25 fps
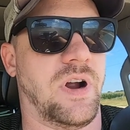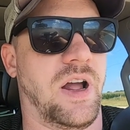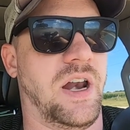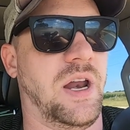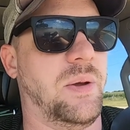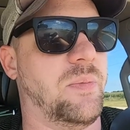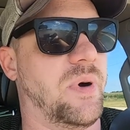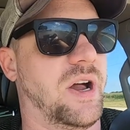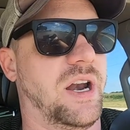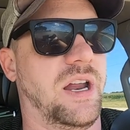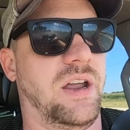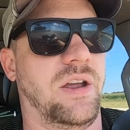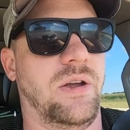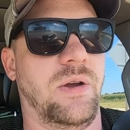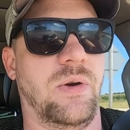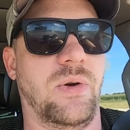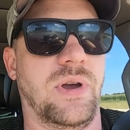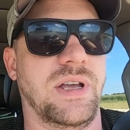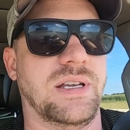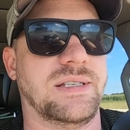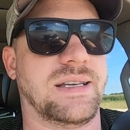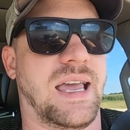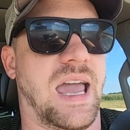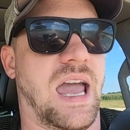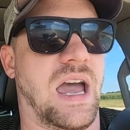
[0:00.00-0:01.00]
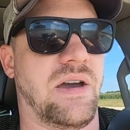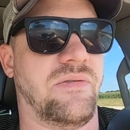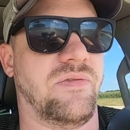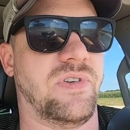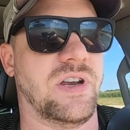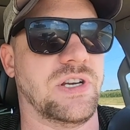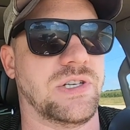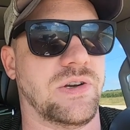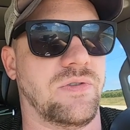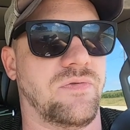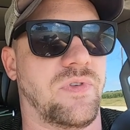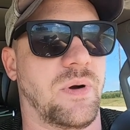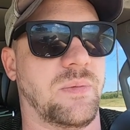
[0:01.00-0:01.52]
for anybody who is
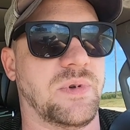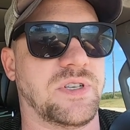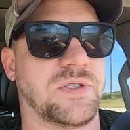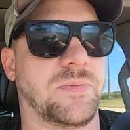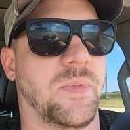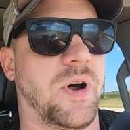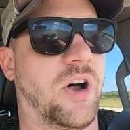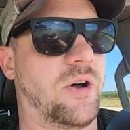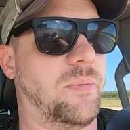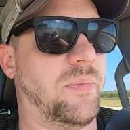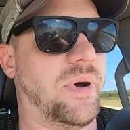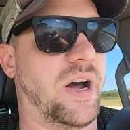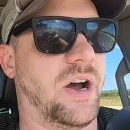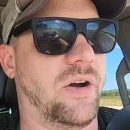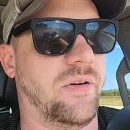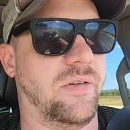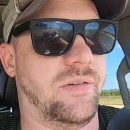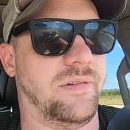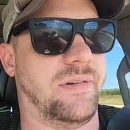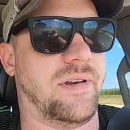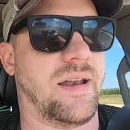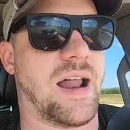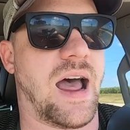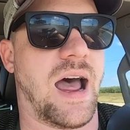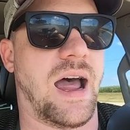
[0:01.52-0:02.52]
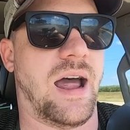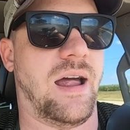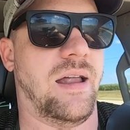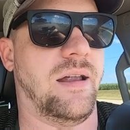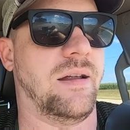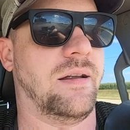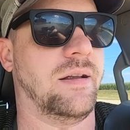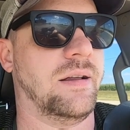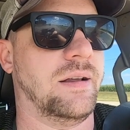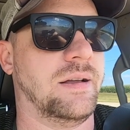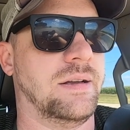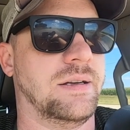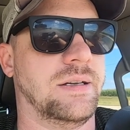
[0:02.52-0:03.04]
catfishing from a small boat and
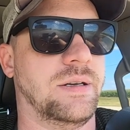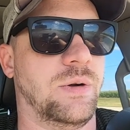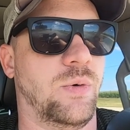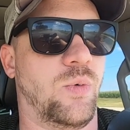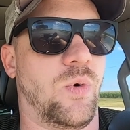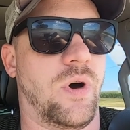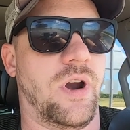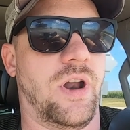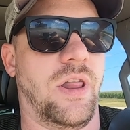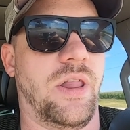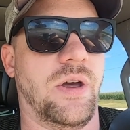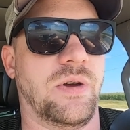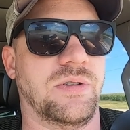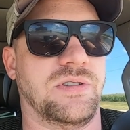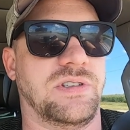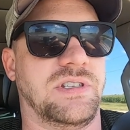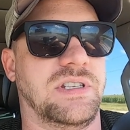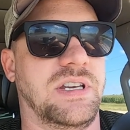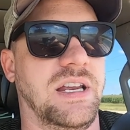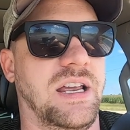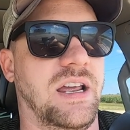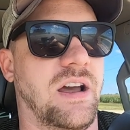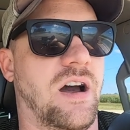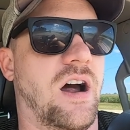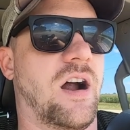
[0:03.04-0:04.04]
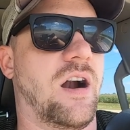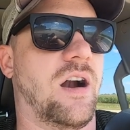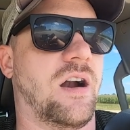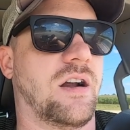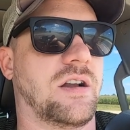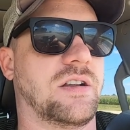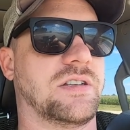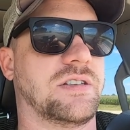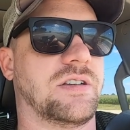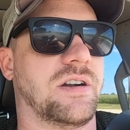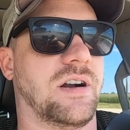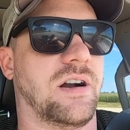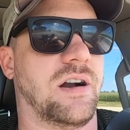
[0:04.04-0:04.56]
not one of those sea
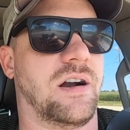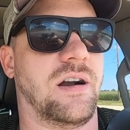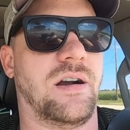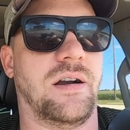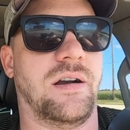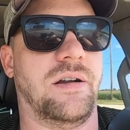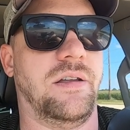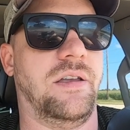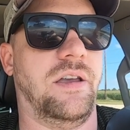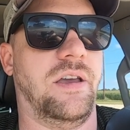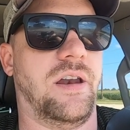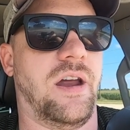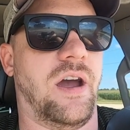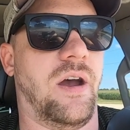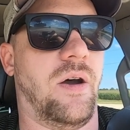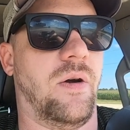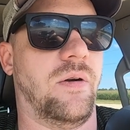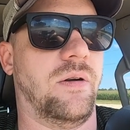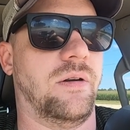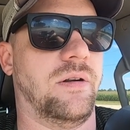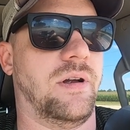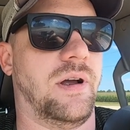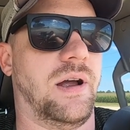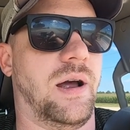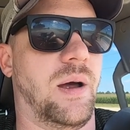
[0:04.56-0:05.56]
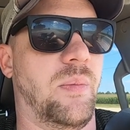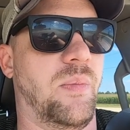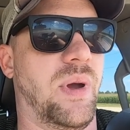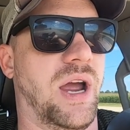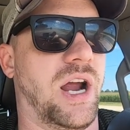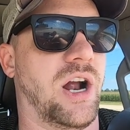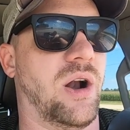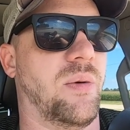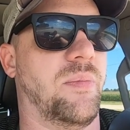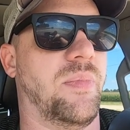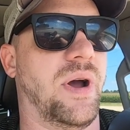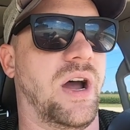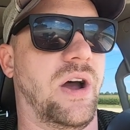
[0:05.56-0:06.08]
arcs or, you know, a
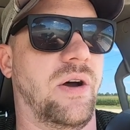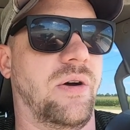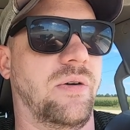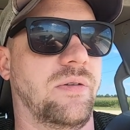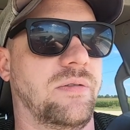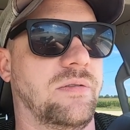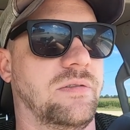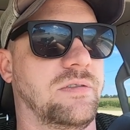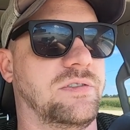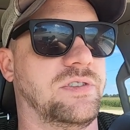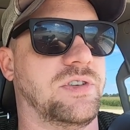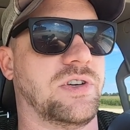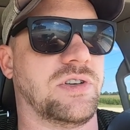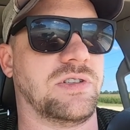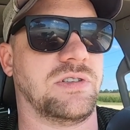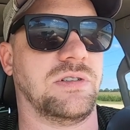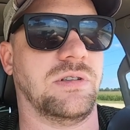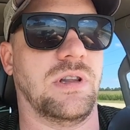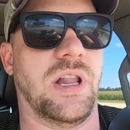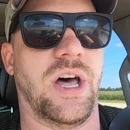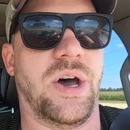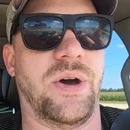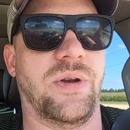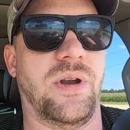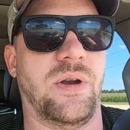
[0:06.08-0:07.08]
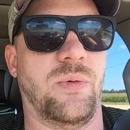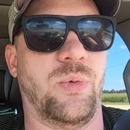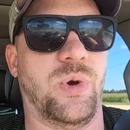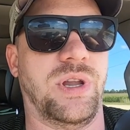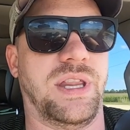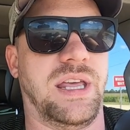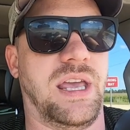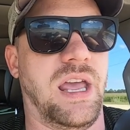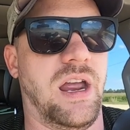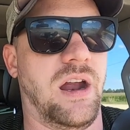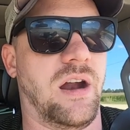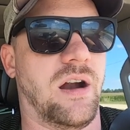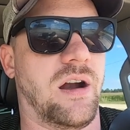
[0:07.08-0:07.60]
bigger boat just loaded
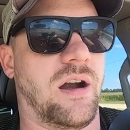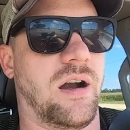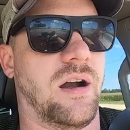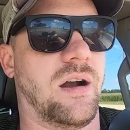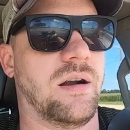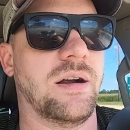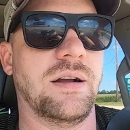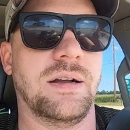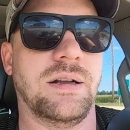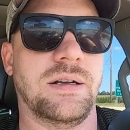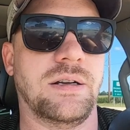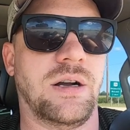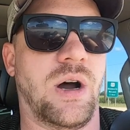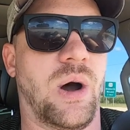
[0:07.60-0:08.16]
with gear,